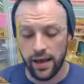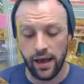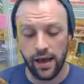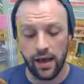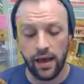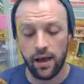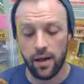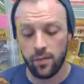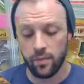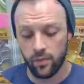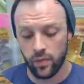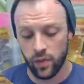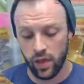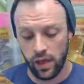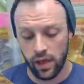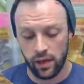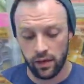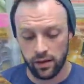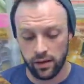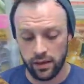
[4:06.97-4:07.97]
am
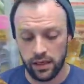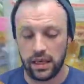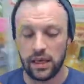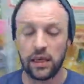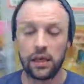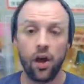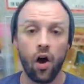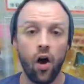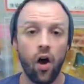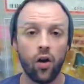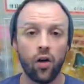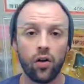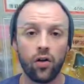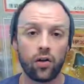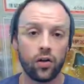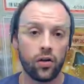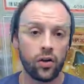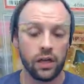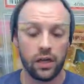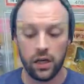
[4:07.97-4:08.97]
getting
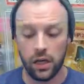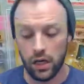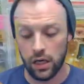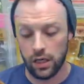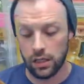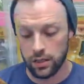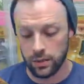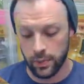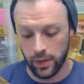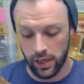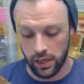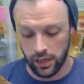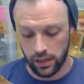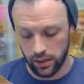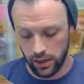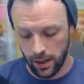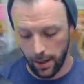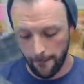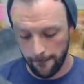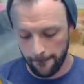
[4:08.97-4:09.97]
all green cards
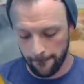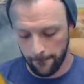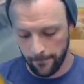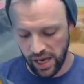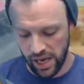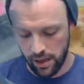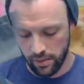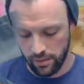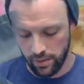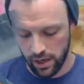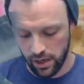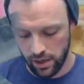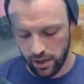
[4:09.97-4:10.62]
apparently. Bam, there you